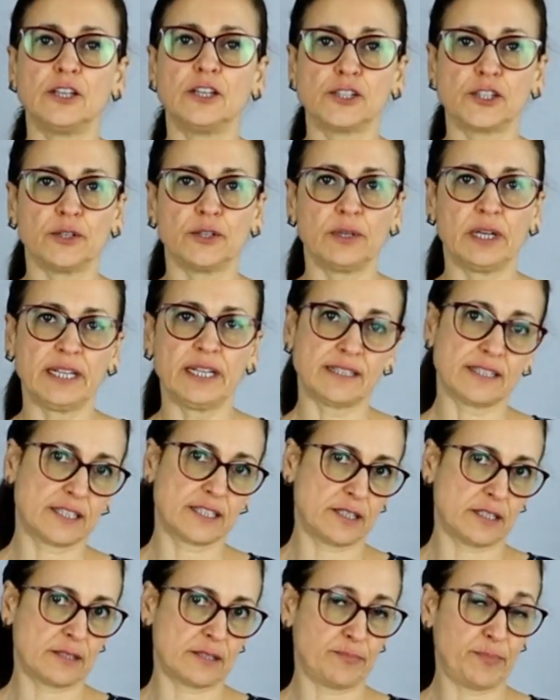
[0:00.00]
So
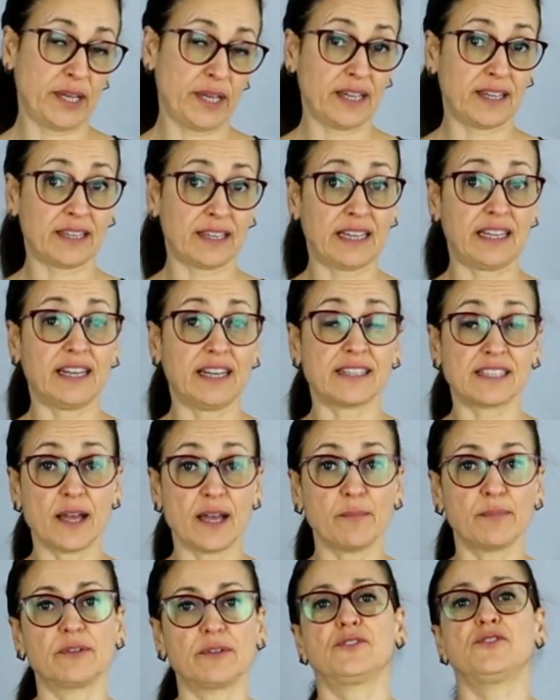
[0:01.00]
let's pick an
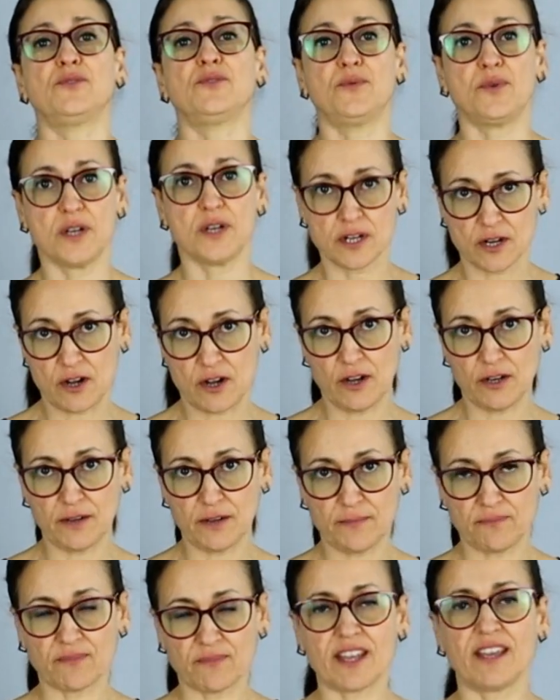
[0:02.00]
example to work
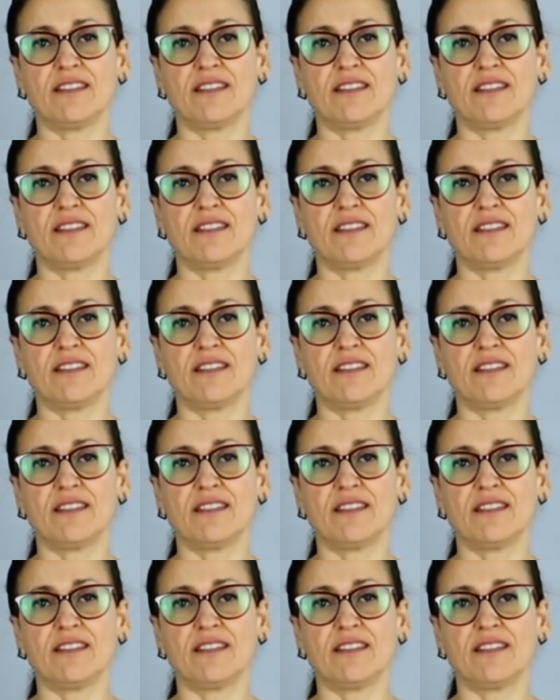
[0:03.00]
on,